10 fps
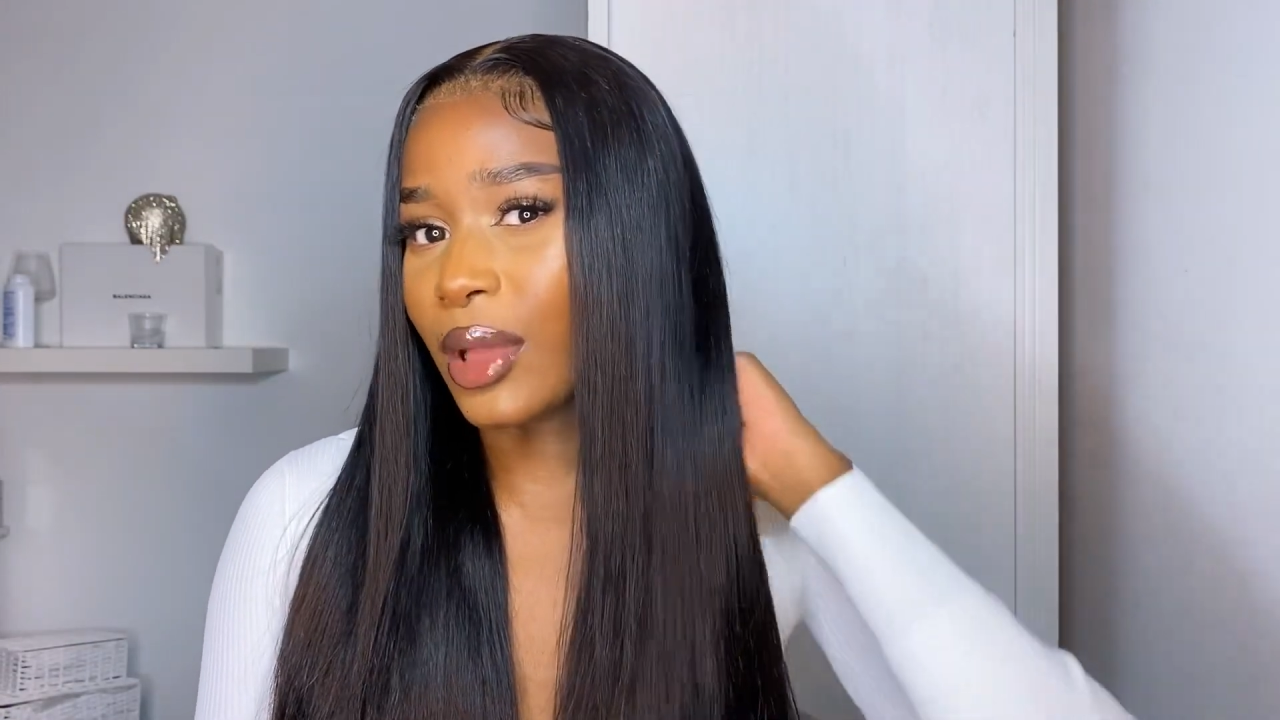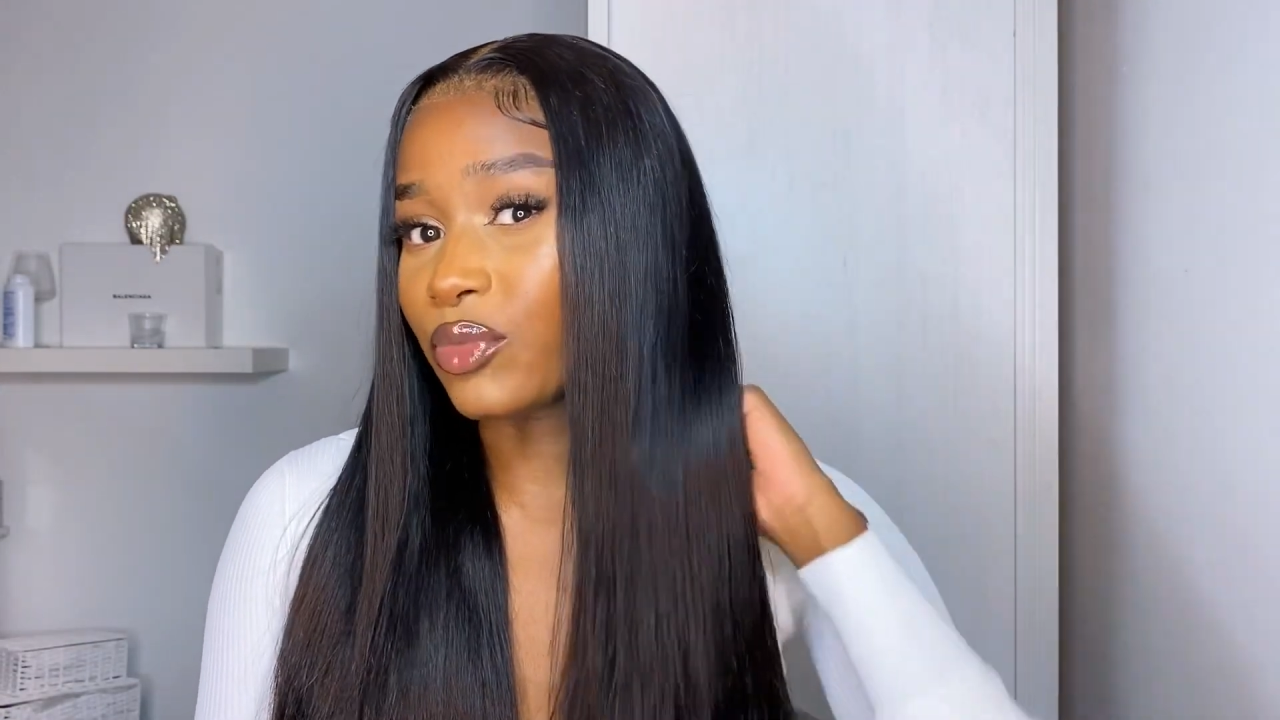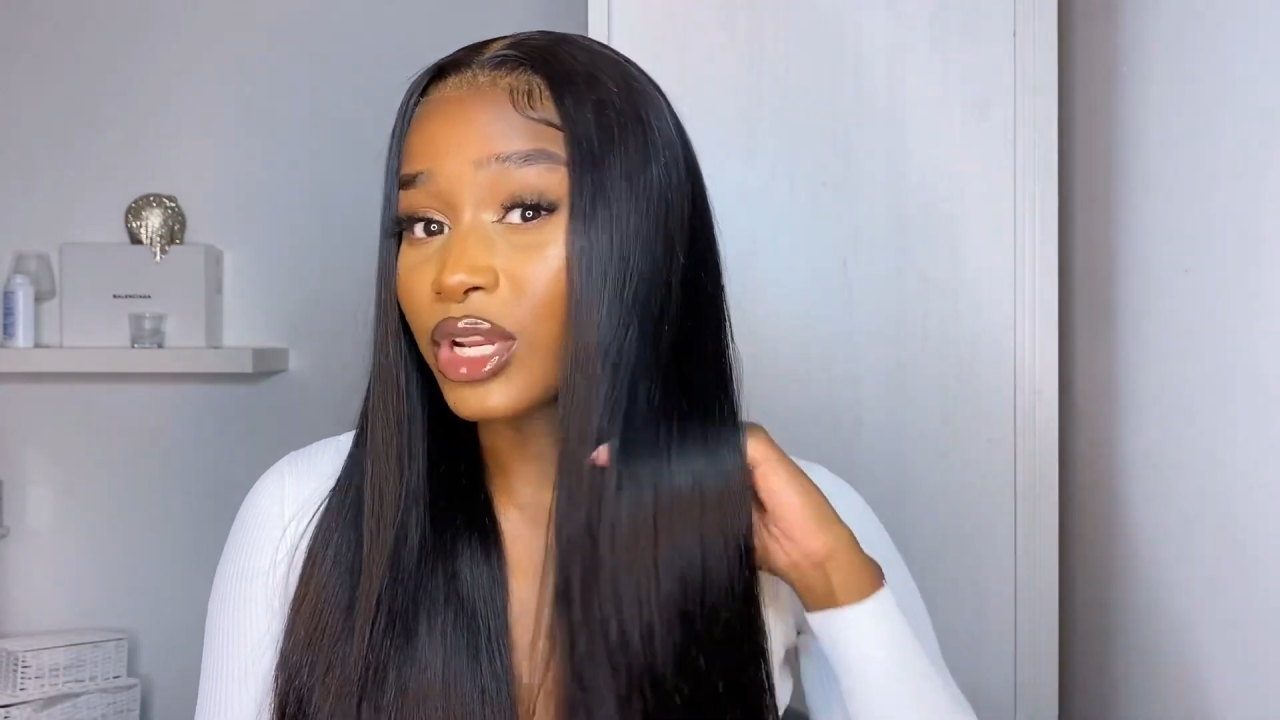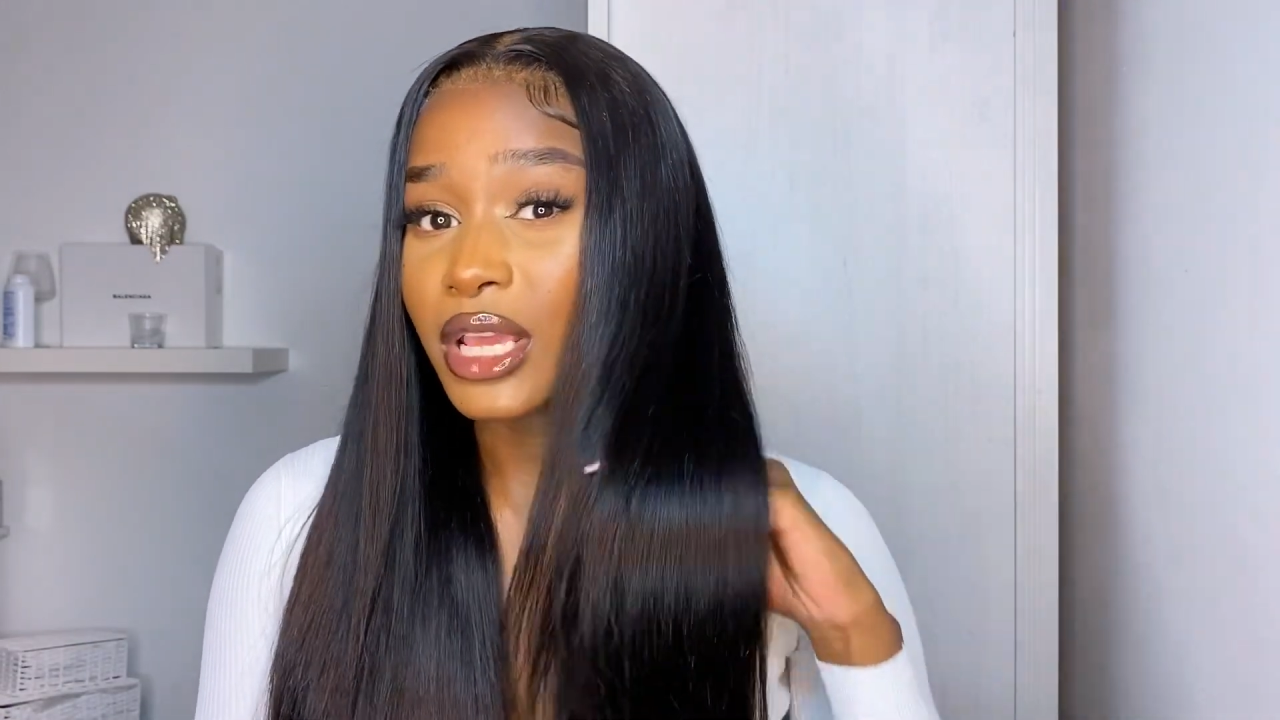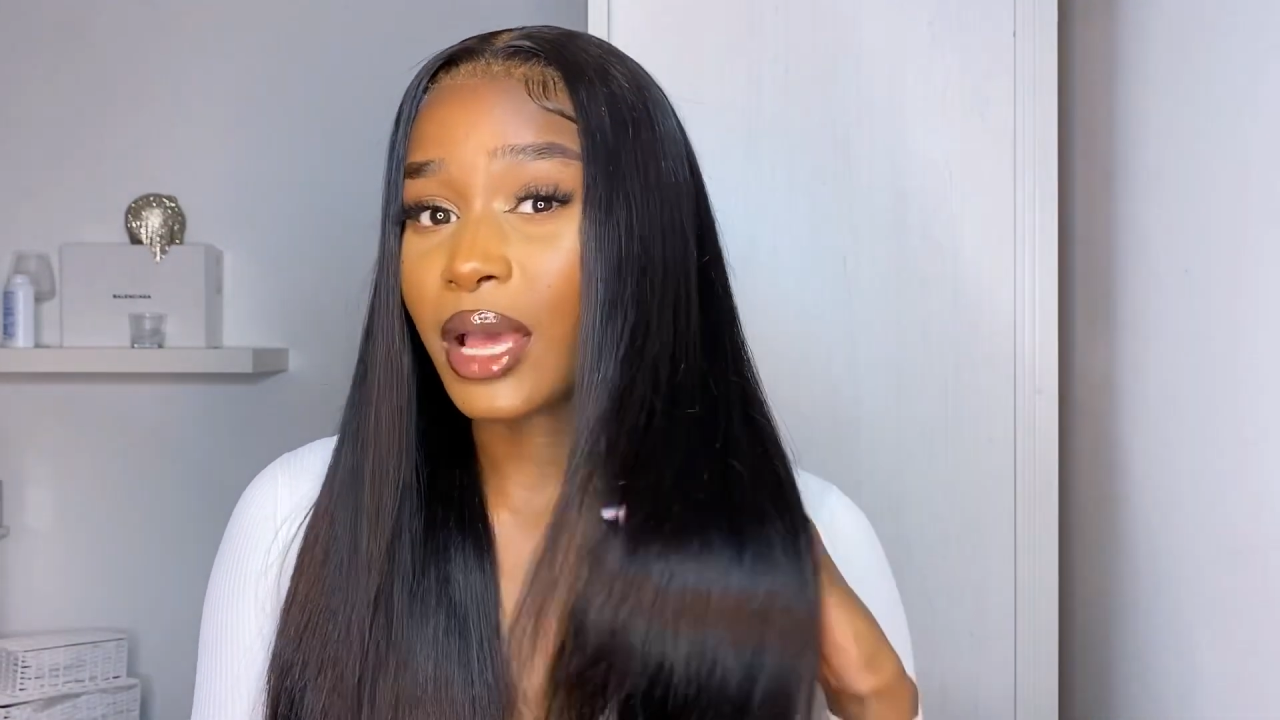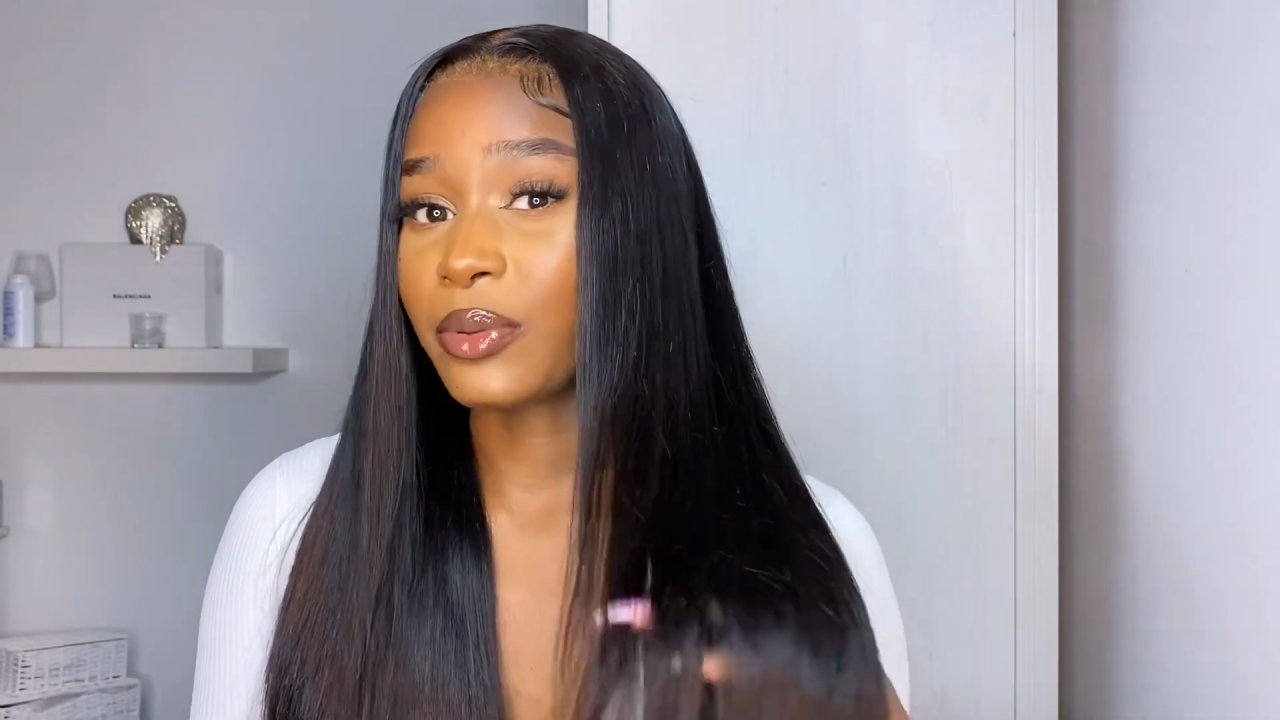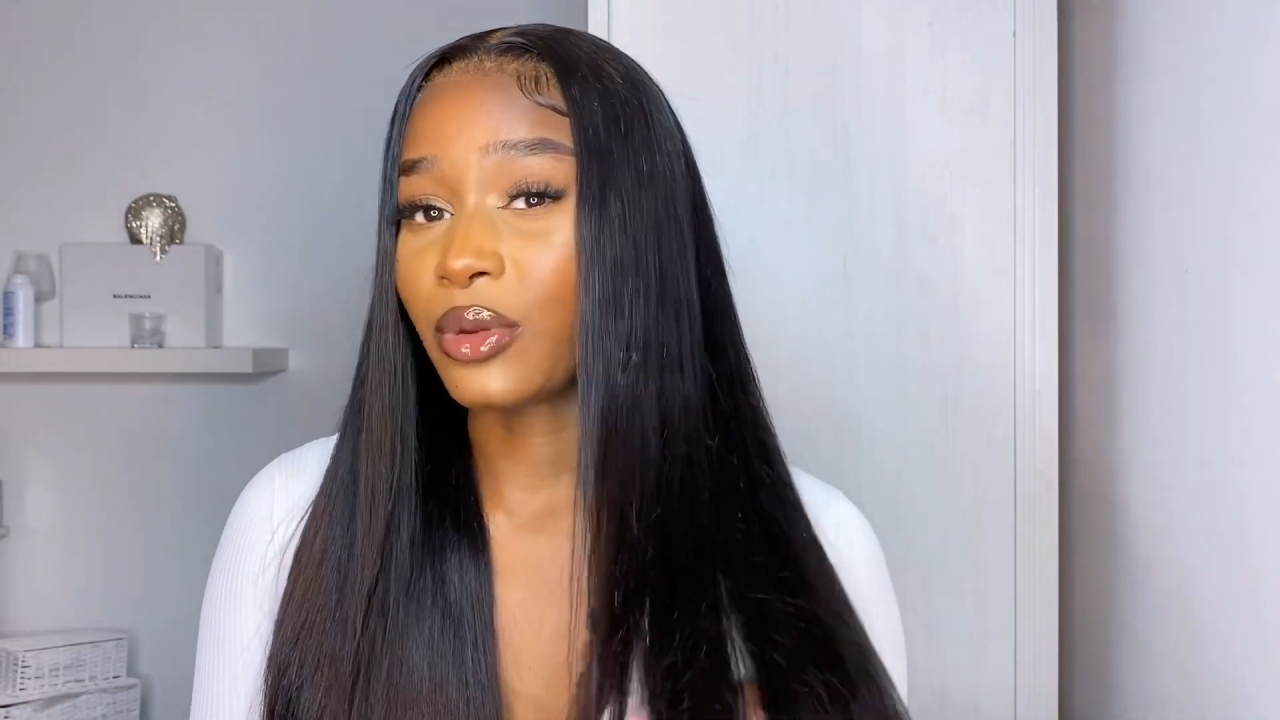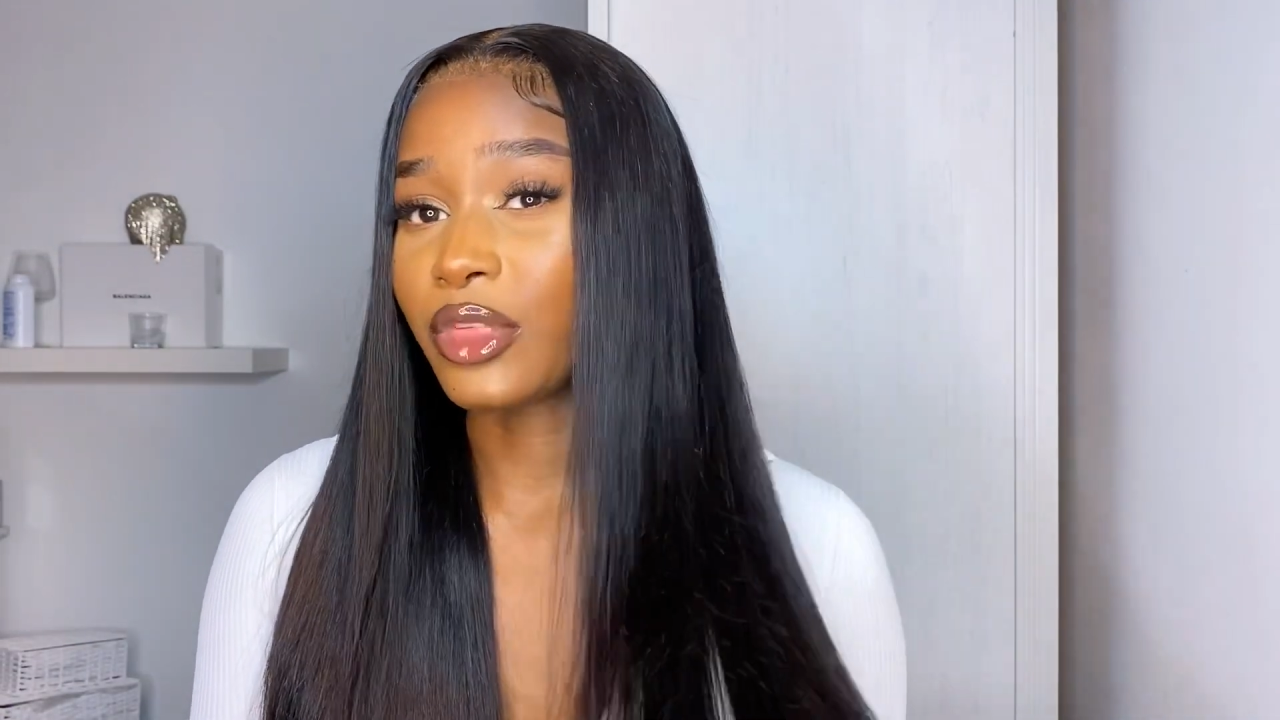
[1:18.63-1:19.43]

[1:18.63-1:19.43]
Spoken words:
I'm really happy